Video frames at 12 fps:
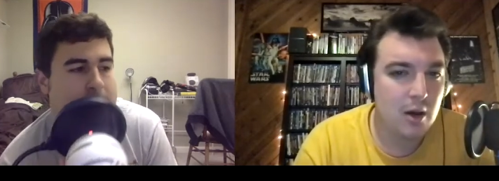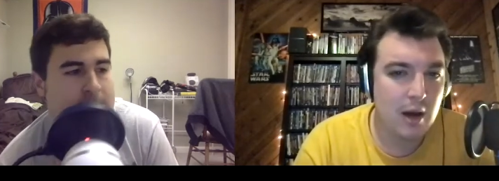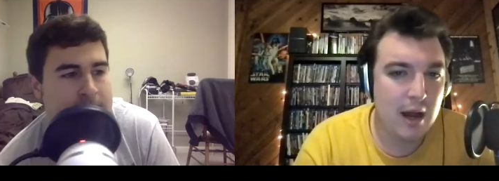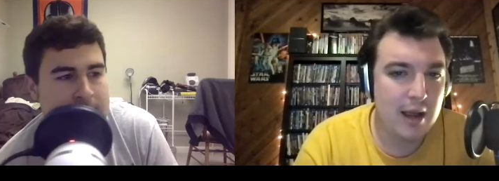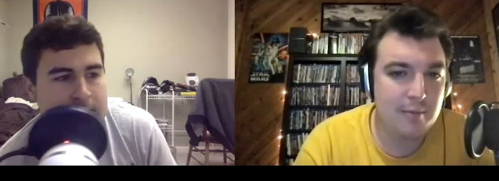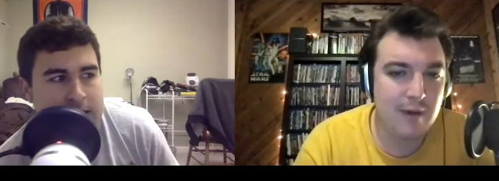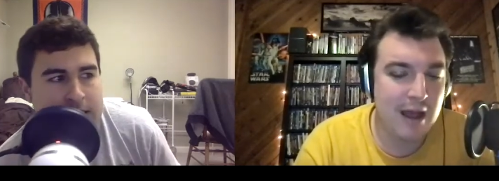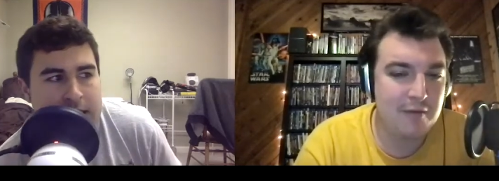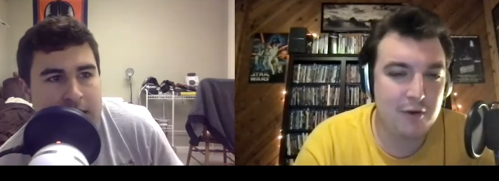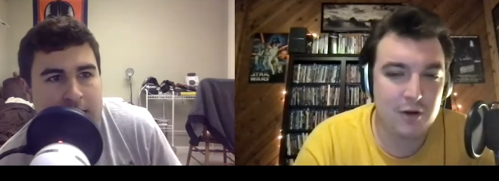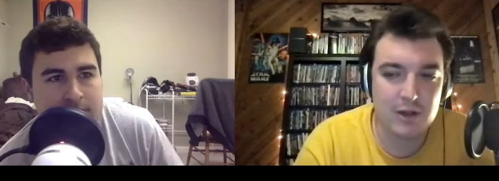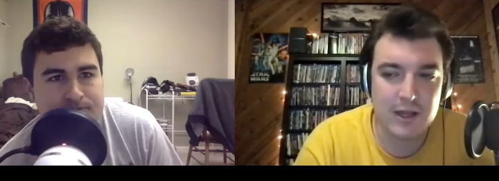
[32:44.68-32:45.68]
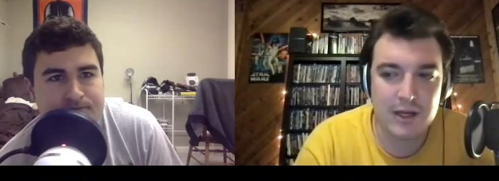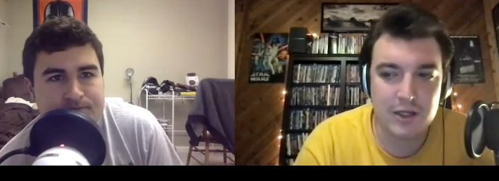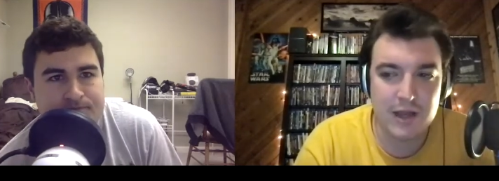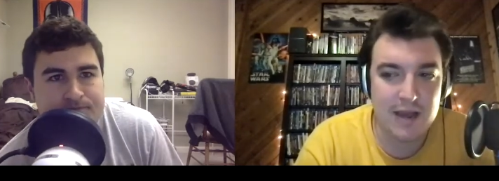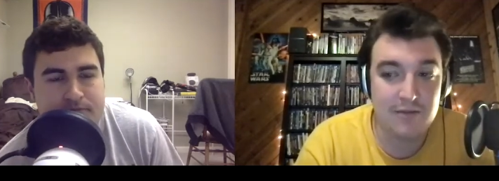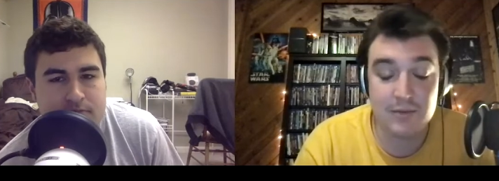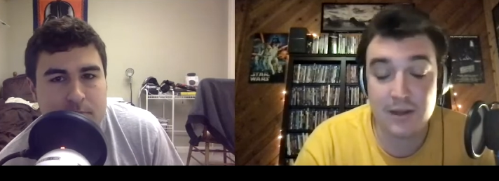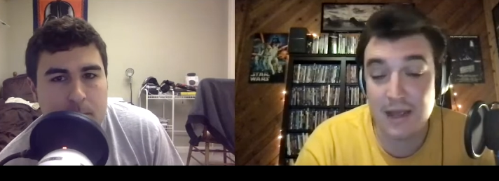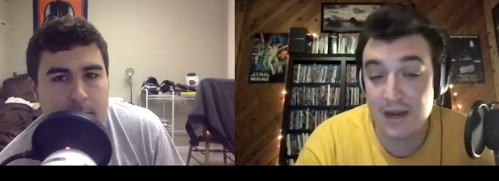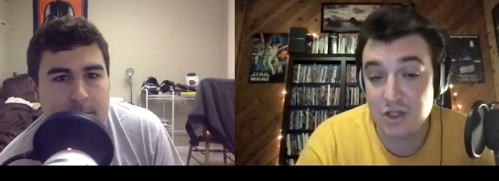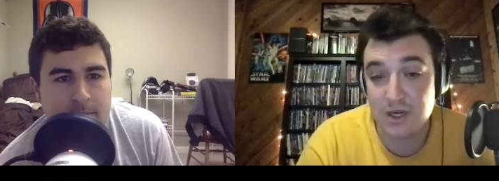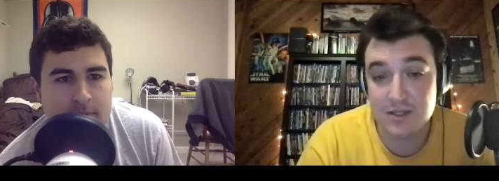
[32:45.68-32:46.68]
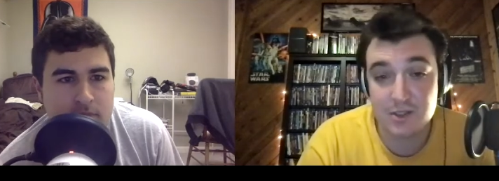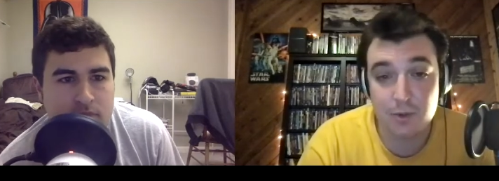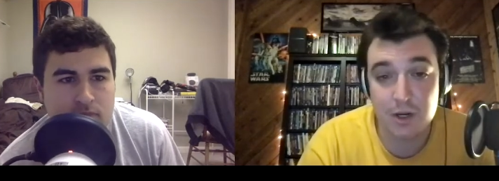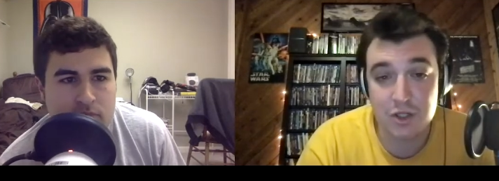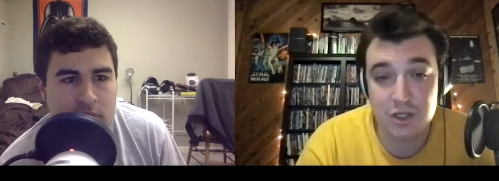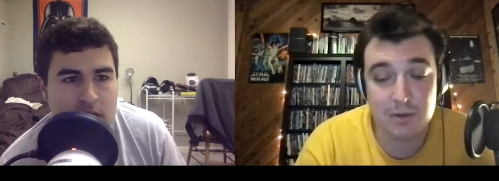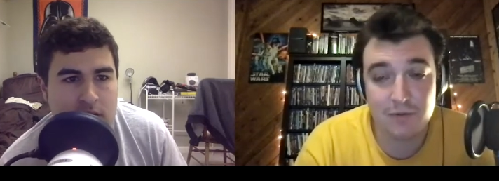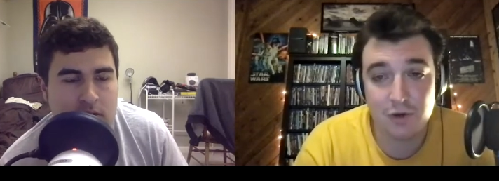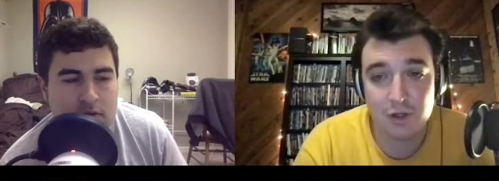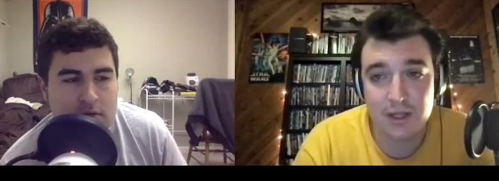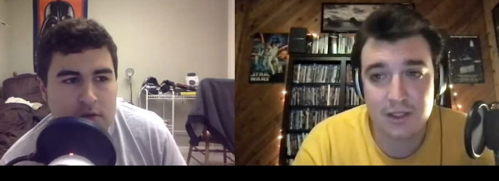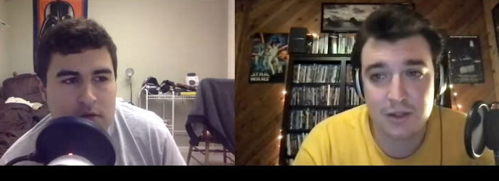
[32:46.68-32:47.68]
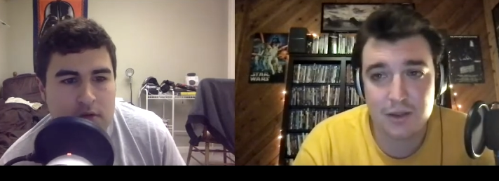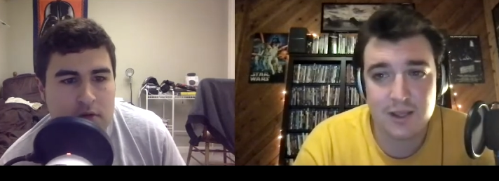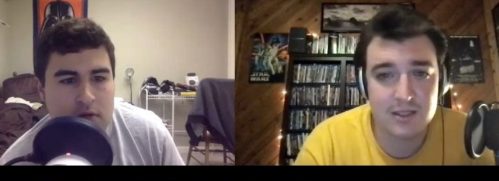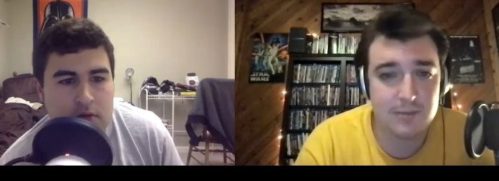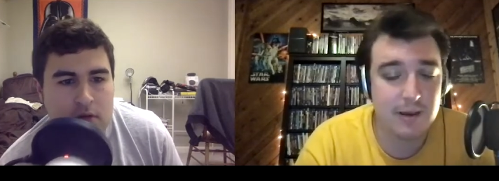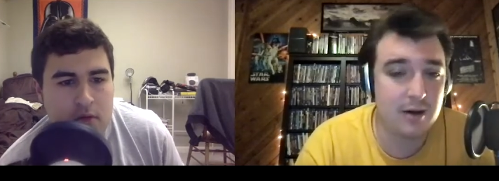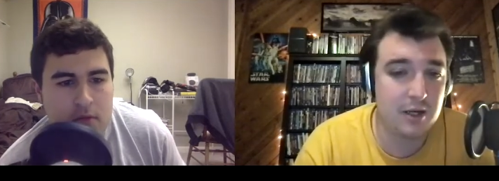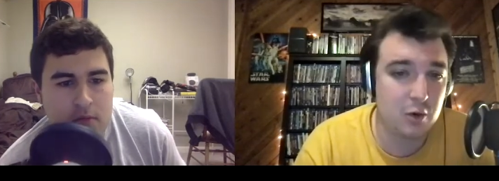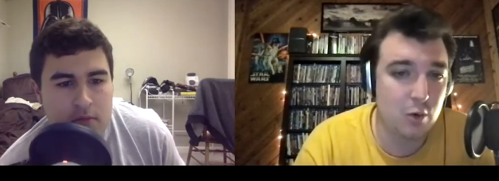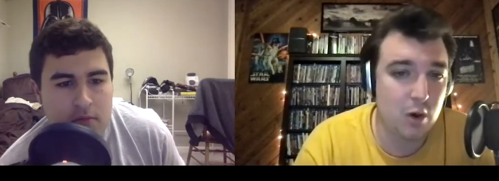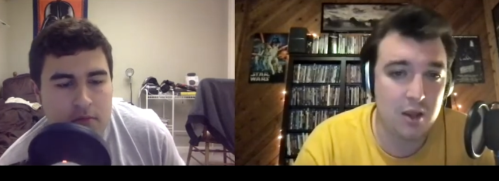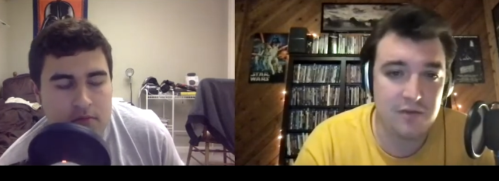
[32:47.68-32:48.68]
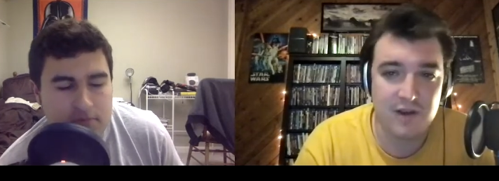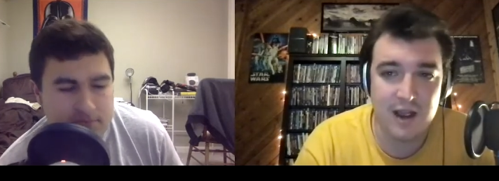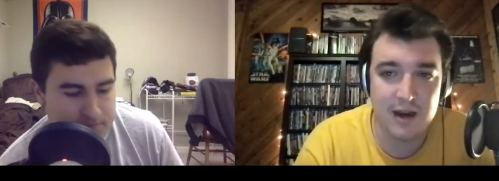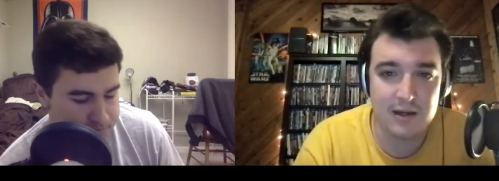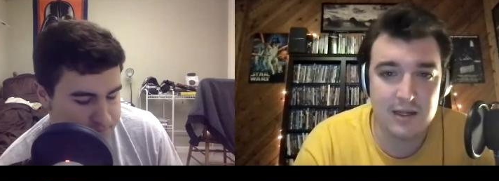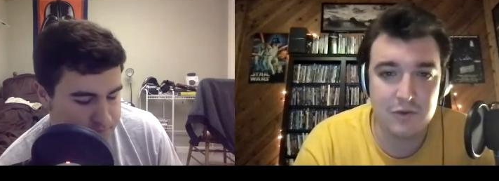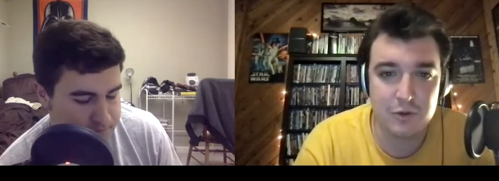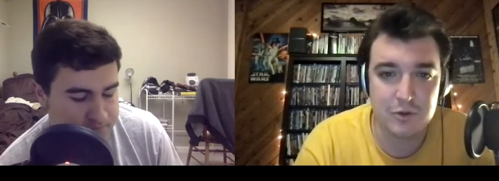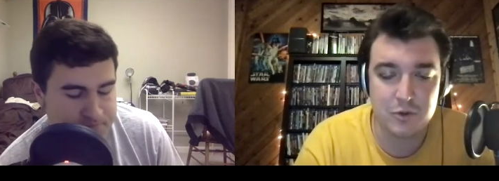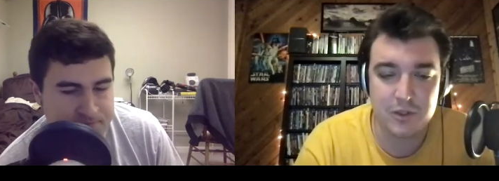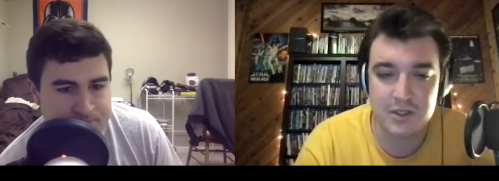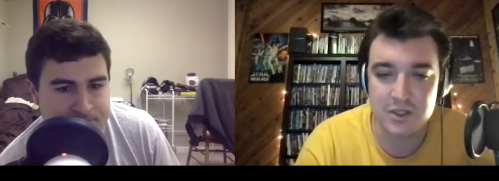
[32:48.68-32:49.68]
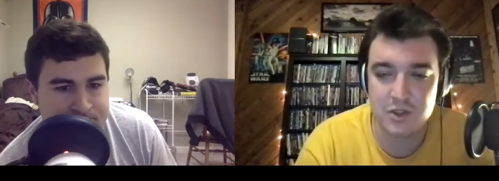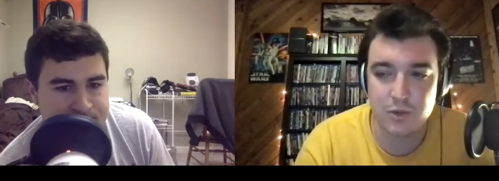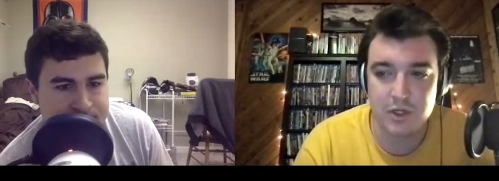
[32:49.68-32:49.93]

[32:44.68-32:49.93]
Speaker 1: I I've heard a lot of. I haven't had a chance to watch it, yet, but I've heard a lot of good things about it. And it qualified, even though it was mm-hmm. released mm-hmm.